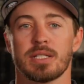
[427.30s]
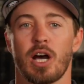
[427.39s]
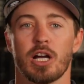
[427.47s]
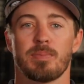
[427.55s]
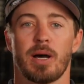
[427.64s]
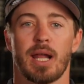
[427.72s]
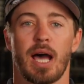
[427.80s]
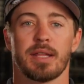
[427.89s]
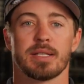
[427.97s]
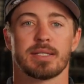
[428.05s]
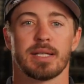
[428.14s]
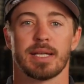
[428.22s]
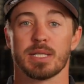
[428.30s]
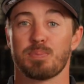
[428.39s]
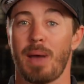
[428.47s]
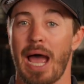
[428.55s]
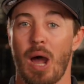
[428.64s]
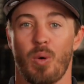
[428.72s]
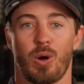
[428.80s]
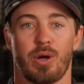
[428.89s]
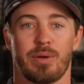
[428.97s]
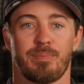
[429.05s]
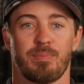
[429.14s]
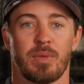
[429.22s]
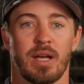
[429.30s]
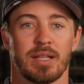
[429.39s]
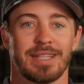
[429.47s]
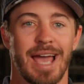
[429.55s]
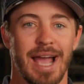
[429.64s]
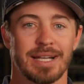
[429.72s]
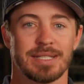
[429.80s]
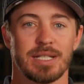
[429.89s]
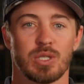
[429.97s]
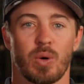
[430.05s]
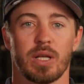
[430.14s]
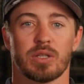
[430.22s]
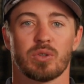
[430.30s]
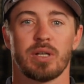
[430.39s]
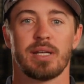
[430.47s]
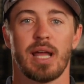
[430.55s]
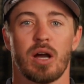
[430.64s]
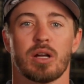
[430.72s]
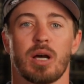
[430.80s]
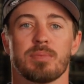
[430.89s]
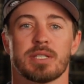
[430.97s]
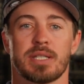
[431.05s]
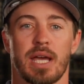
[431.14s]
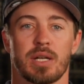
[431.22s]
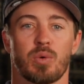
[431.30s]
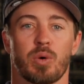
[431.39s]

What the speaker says: talk about how this thing is powered. The XT23 now comes standard